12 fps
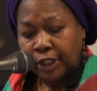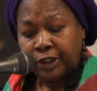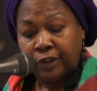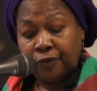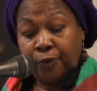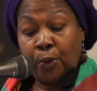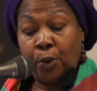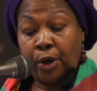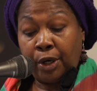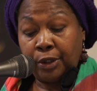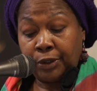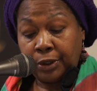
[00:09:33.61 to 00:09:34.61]

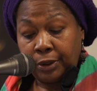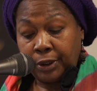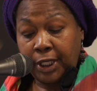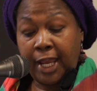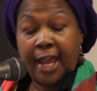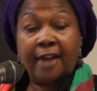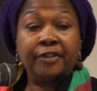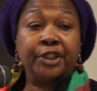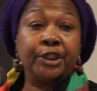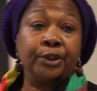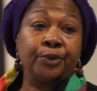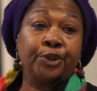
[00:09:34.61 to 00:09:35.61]
divorce, to have
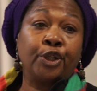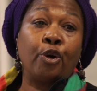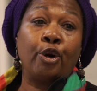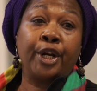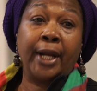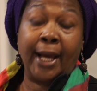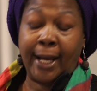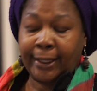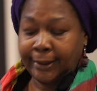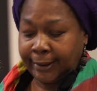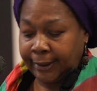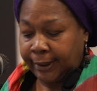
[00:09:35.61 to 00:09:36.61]
children or
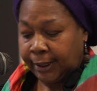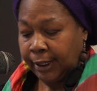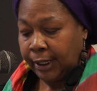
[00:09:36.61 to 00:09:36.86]
not,